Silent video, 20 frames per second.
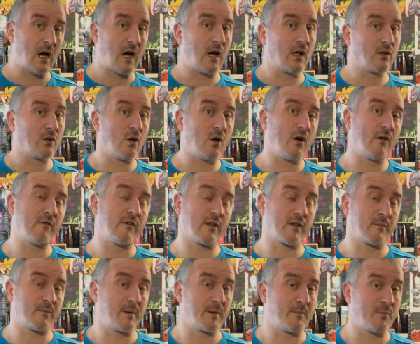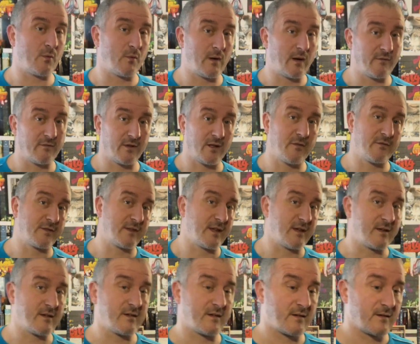A lot of other people have loved
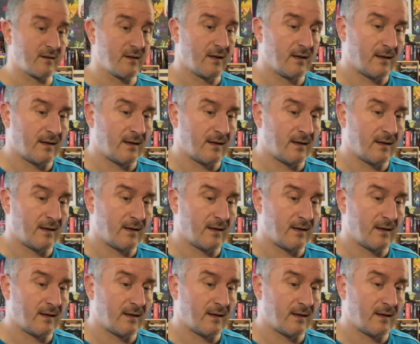this.